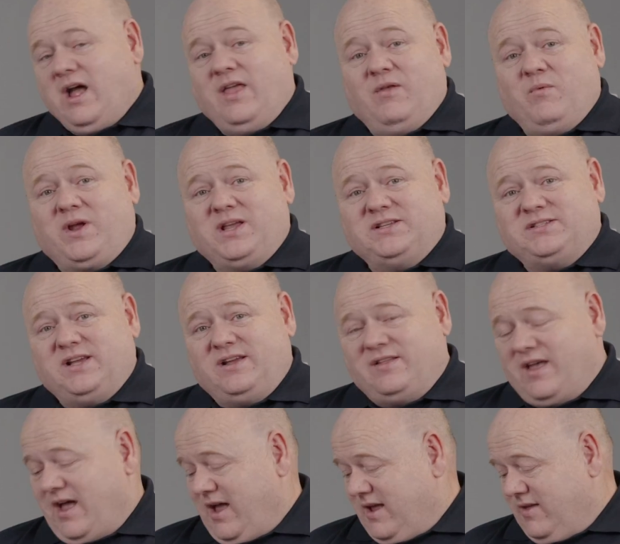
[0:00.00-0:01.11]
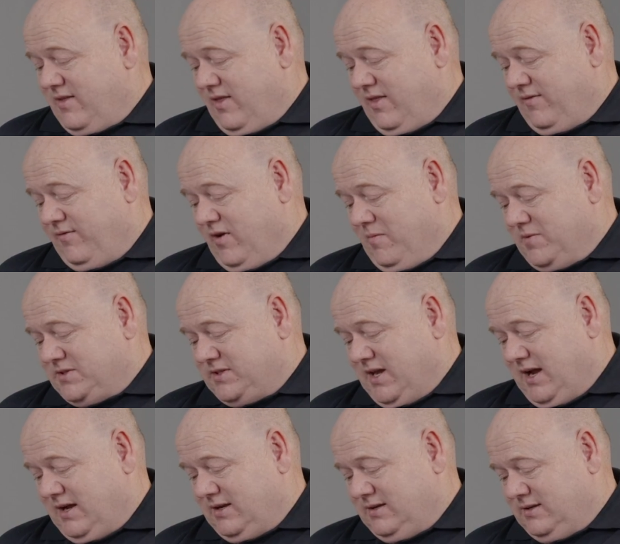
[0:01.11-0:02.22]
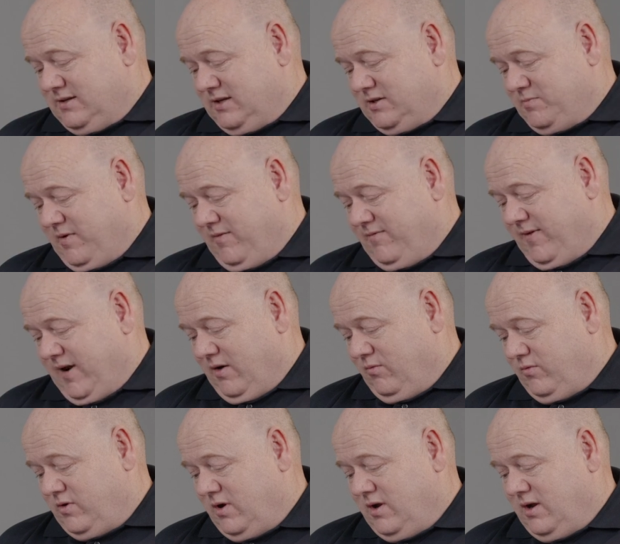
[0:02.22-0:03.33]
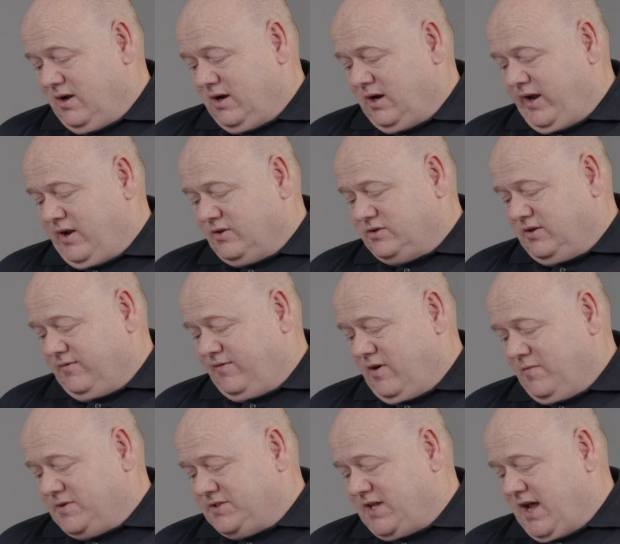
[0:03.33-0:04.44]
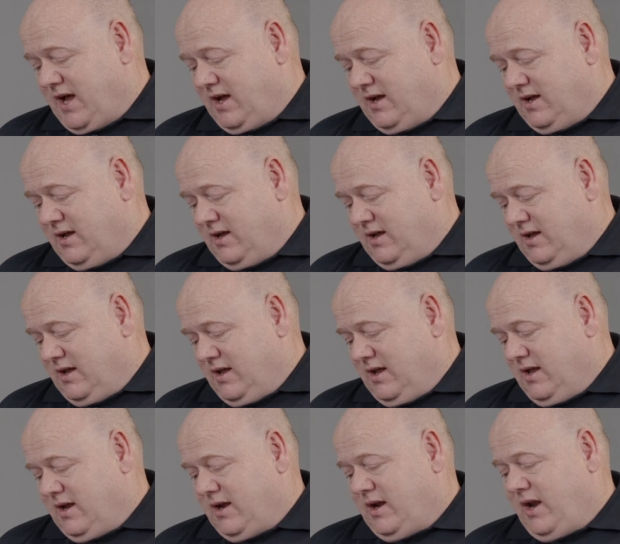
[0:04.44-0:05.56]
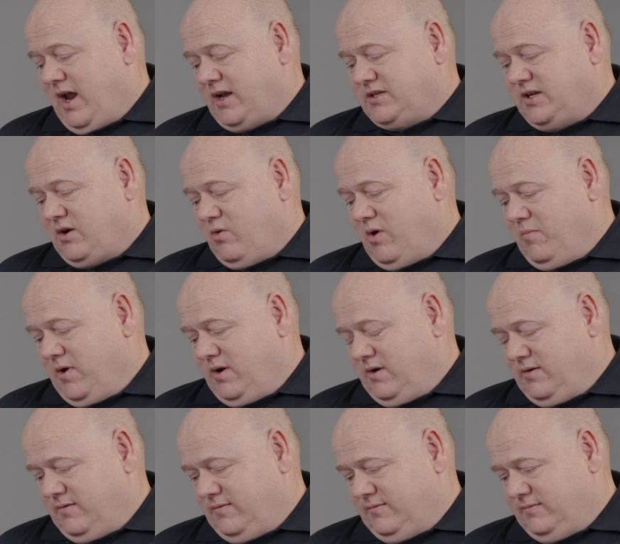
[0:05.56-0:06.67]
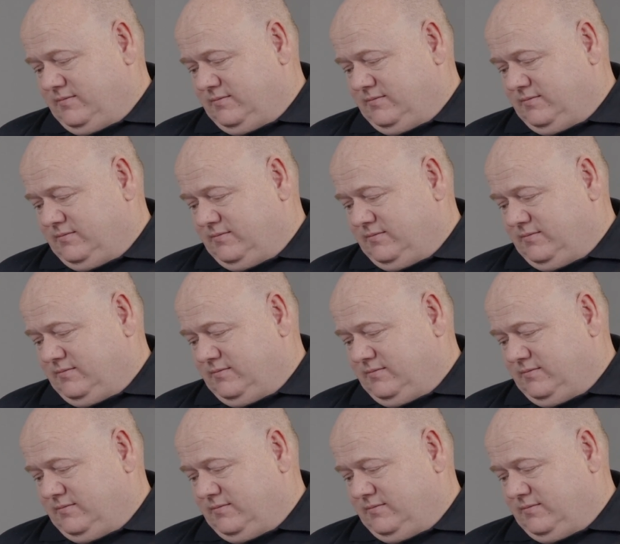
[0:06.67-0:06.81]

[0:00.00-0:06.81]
And then we can see there that the thermostat has been found. Click onto thermostat, connect equipment,